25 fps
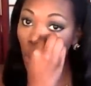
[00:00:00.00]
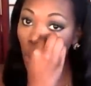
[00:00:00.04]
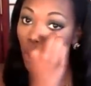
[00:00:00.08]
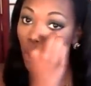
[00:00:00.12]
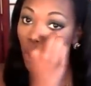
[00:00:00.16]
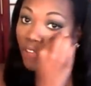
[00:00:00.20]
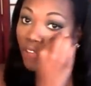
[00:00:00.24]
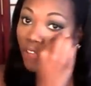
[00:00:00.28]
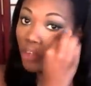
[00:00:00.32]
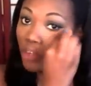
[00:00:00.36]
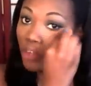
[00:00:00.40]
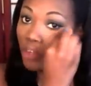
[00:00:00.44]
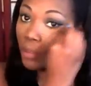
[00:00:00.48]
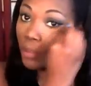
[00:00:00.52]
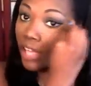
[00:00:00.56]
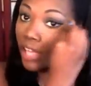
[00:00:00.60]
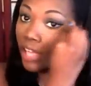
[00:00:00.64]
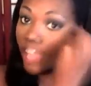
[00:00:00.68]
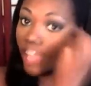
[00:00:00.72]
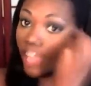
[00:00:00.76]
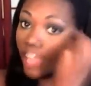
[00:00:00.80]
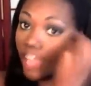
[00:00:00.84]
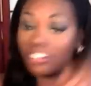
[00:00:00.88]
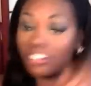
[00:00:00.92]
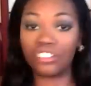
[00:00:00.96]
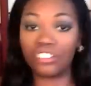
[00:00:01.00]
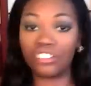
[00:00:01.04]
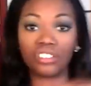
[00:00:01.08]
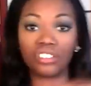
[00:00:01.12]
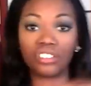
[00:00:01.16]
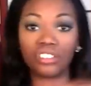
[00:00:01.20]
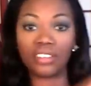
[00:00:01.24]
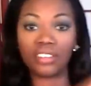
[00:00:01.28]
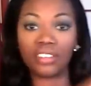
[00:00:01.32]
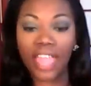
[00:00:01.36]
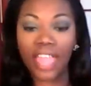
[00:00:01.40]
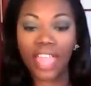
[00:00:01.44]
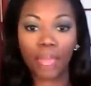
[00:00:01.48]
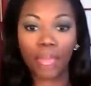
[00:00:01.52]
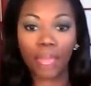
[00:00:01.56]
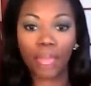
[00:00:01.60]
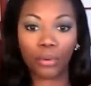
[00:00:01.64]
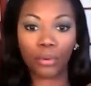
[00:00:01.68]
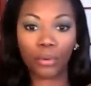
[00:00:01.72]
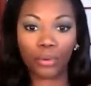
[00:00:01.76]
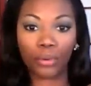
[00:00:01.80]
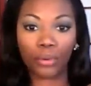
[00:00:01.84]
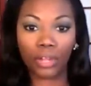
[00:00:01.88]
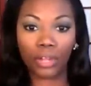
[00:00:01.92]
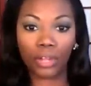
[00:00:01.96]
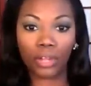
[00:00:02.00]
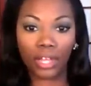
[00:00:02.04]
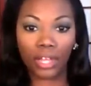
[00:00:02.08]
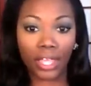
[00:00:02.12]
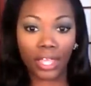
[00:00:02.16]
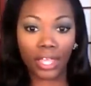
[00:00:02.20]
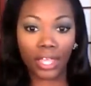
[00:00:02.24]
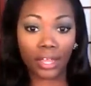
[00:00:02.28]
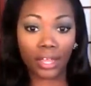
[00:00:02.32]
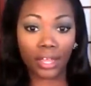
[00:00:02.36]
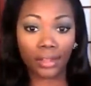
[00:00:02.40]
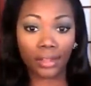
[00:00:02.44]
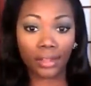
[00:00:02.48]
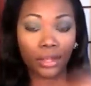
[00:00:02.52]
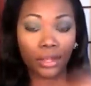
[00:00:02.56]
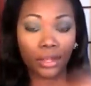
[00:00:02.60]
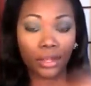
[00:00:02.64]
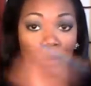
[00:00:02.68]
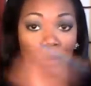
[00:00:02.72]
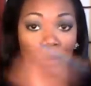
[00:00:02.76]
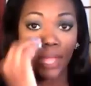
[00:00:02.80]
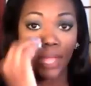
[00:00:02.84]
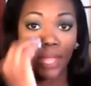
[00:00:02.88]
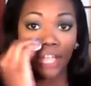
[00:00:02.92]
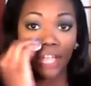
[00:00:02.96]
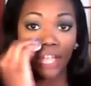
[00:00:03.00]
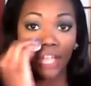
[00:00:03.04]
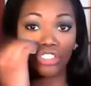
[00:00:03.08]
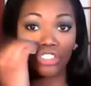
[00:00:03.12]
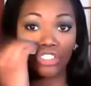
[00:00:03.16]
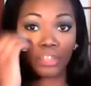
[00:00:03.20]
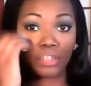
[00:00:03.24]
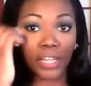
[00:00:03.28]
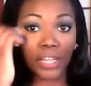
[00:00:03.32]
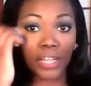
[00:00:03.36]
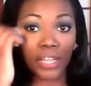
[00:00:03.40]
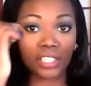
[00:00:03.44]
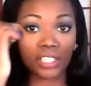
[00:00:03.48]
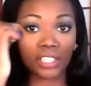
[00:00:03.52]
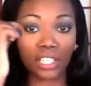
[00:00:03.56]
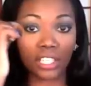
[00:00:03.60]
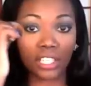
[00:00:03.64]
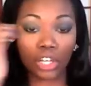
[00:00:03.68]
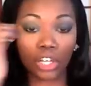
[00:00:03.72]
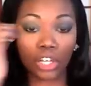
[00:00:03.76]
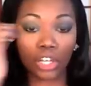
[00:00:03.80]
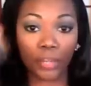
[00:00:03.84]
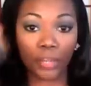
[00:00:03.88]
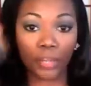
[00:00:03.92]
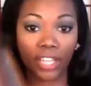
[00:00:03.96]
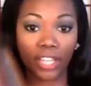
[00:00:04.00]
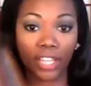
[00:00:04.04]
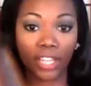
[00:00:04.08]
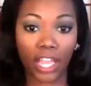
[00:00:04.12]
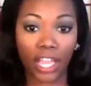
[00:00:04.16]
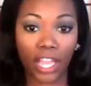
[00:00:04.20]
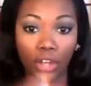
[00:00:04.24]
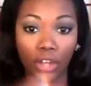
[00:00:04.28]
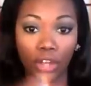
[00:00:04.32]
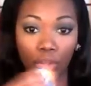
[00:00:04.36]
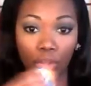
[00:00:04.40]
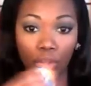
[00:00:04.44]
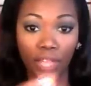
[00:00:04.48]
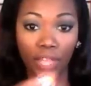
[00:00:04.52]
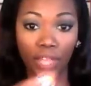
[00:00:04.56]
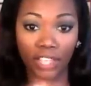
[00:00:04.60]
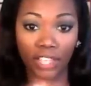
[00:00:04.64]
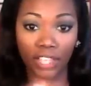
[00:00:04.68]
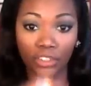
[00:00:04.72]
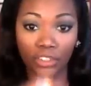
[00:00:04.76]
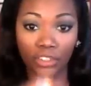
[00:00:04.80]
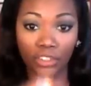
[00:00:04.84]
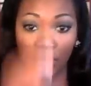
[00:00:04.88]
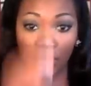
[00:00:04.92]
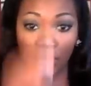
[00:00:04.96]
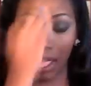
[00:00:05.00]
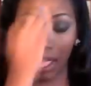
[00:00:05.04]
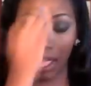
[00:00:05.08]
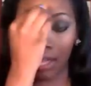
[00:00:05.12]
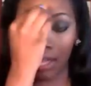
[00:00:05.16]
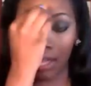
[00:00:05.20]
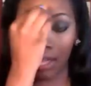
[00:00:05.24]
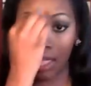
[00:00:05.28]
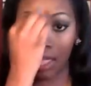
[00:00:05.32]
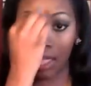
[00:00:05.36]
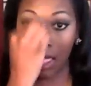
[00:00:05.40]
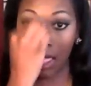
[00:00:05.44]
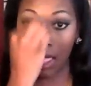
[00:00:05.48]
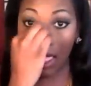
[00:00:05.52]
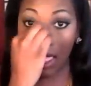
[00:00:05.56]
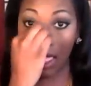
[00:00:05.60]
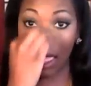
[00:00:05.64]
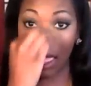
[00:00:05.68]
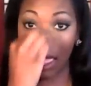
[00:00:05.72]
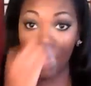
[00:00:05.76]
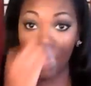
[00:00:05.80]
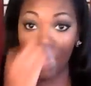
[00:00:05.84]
Well, if you would like to just dab on it a little bit and just place a little bit there, you can do that.